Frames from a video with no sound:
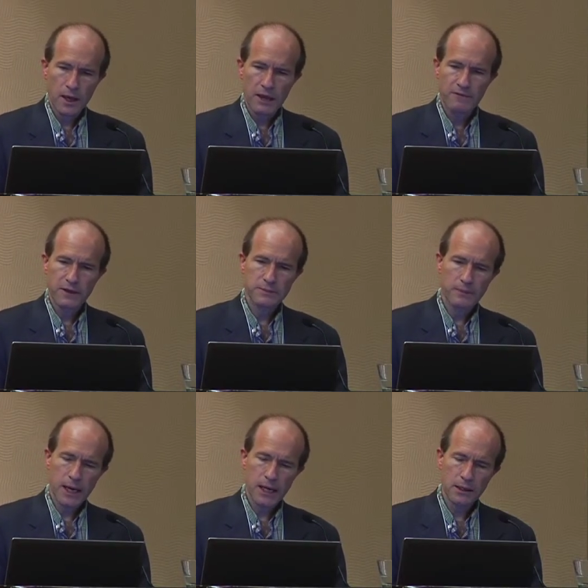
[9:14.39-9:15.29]
If it's
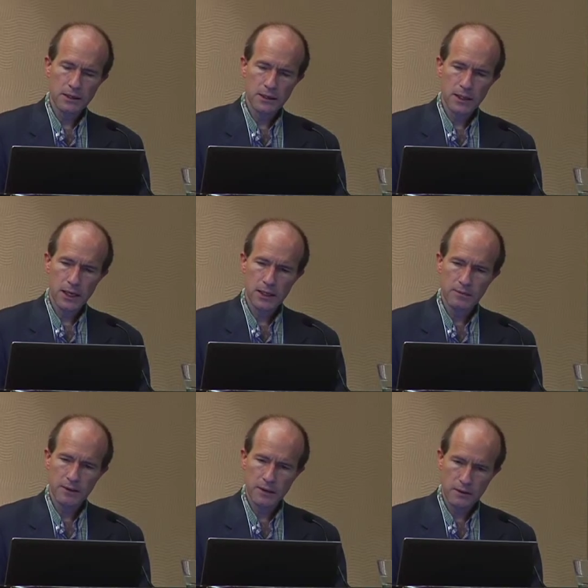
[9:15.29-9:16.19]
mild, it
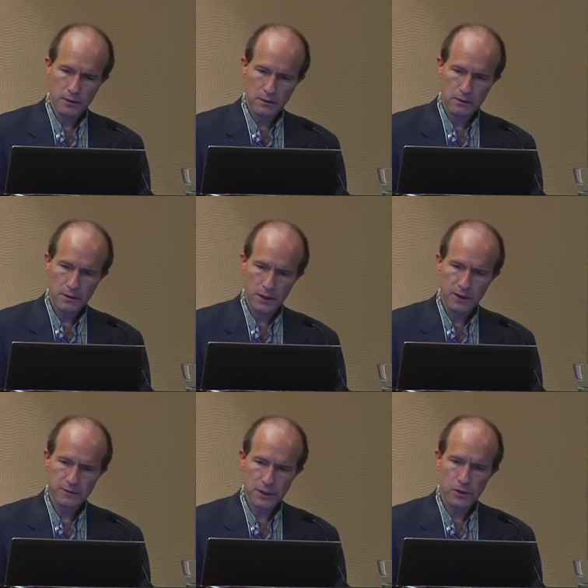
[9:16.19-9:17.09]
can be
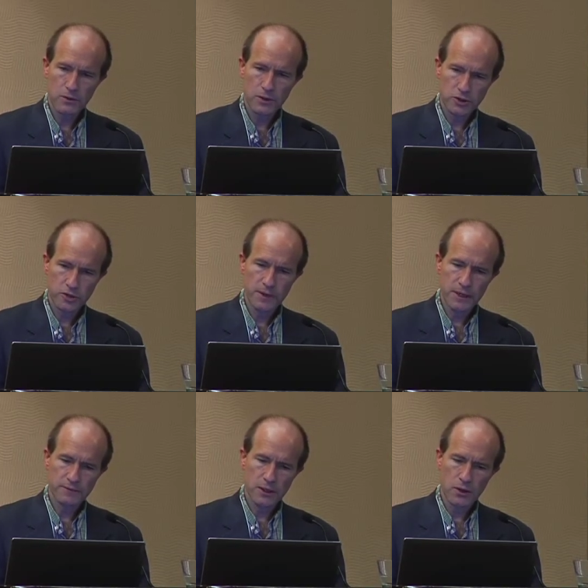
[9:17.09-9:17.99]
left alone or should be
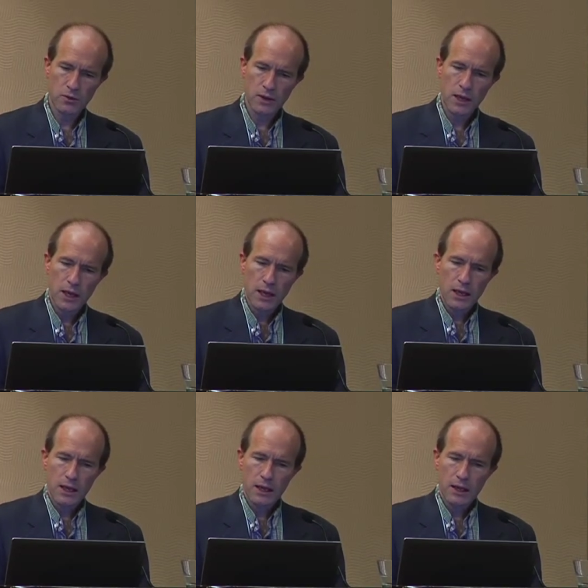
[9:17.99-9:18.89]
left alone.
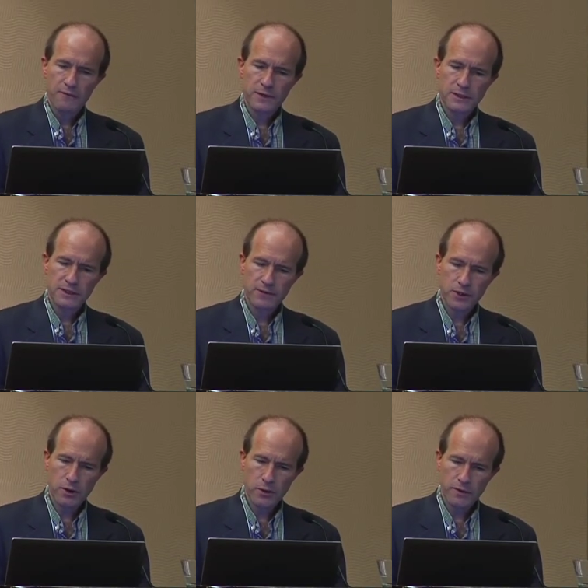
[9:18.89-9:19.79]
If it's
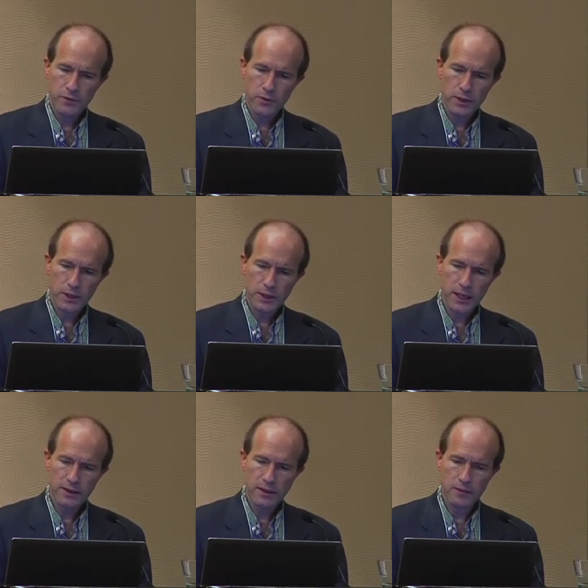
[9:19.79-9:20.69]
severe, however, you can
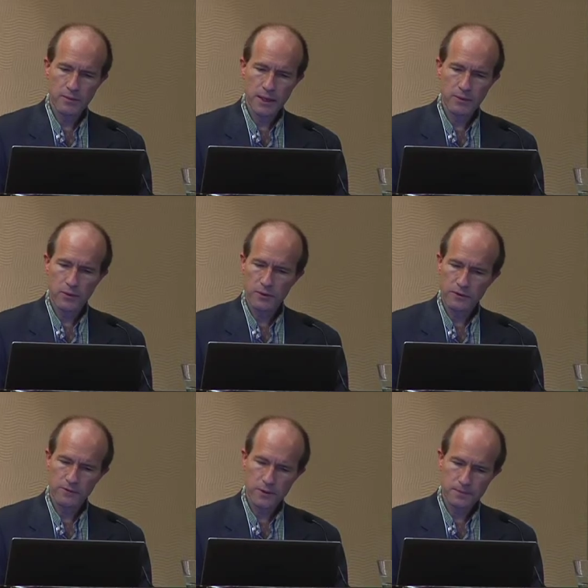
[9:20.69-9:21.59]
lengthen the middle bone of the
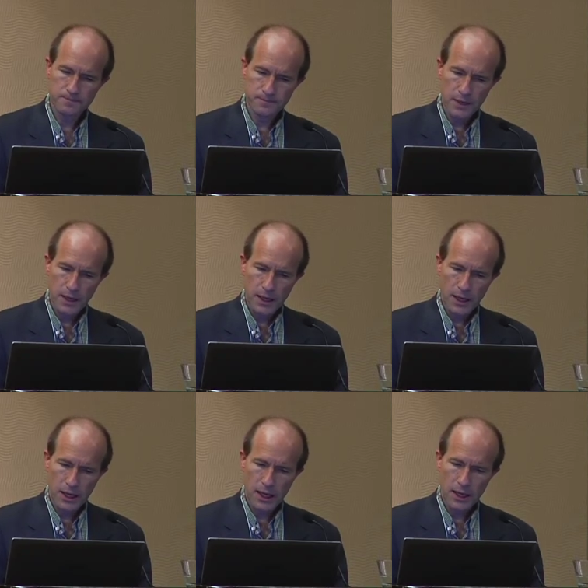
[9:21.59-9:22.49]
foot
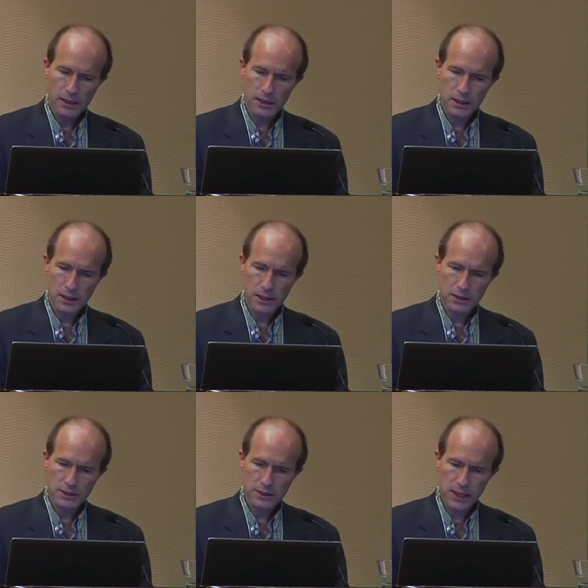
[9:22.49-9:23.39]
and
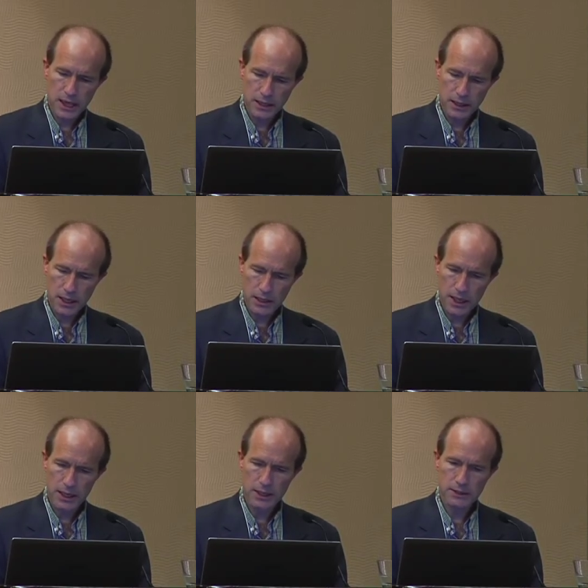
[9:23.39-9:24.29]
slide the
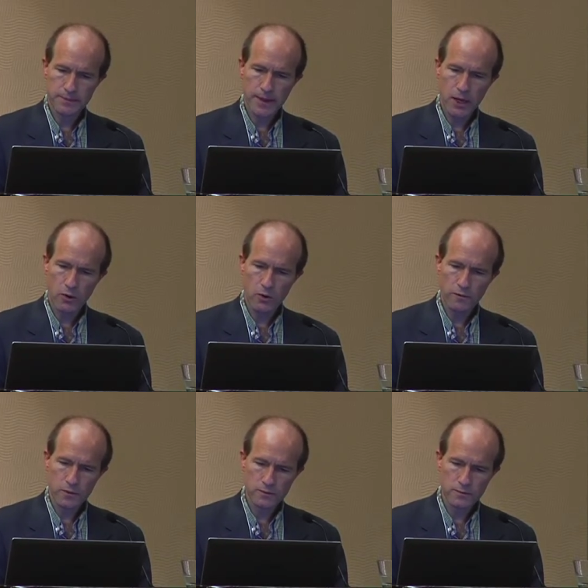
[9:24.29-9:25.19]
calcaneus back
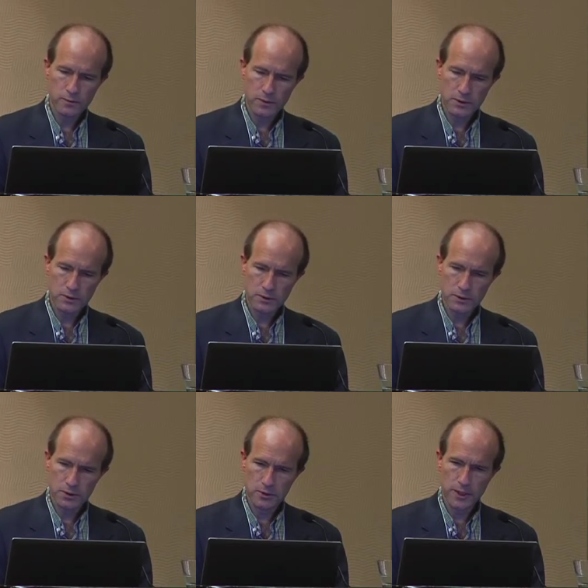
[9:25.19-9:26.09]
over with
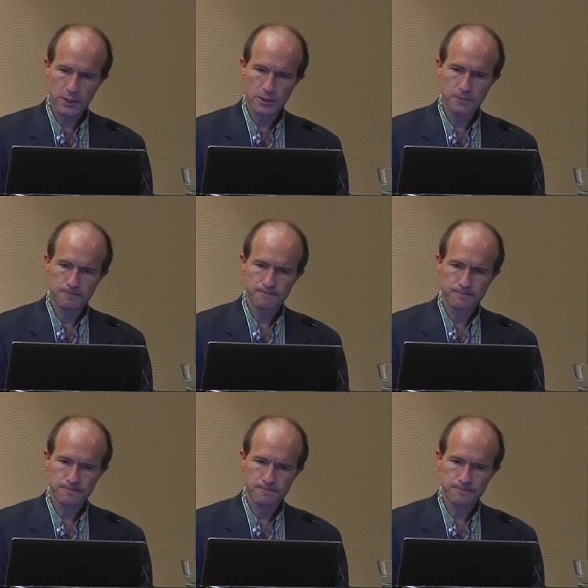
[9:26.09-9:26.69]
surgical correction.